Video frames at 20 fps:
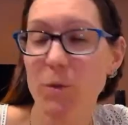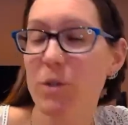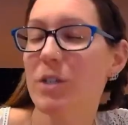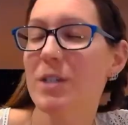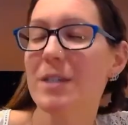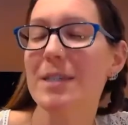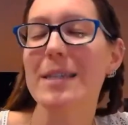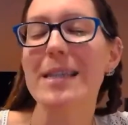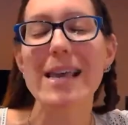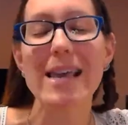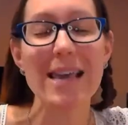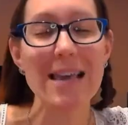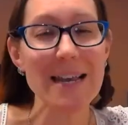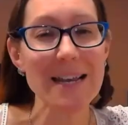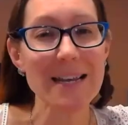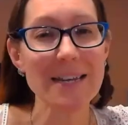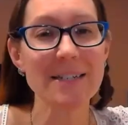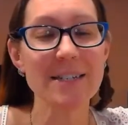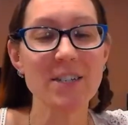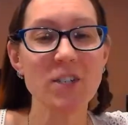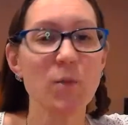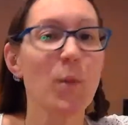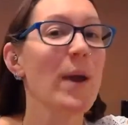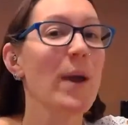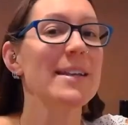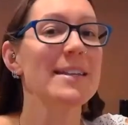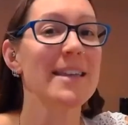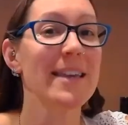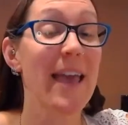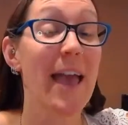which is the easiest
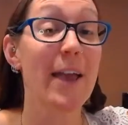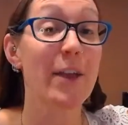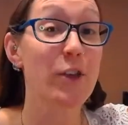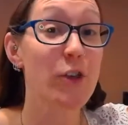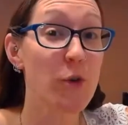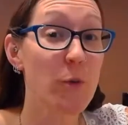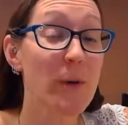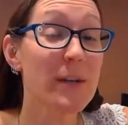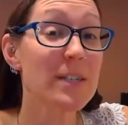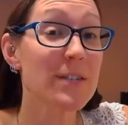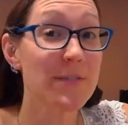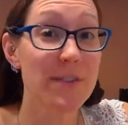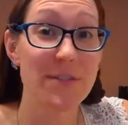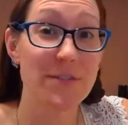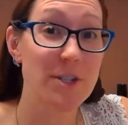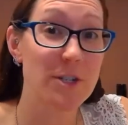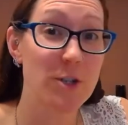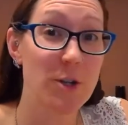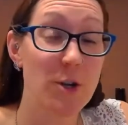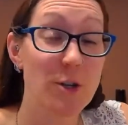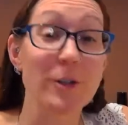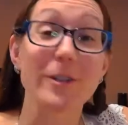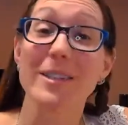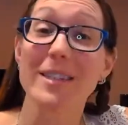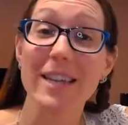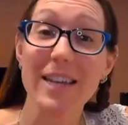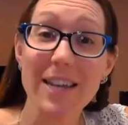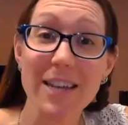way to get US $50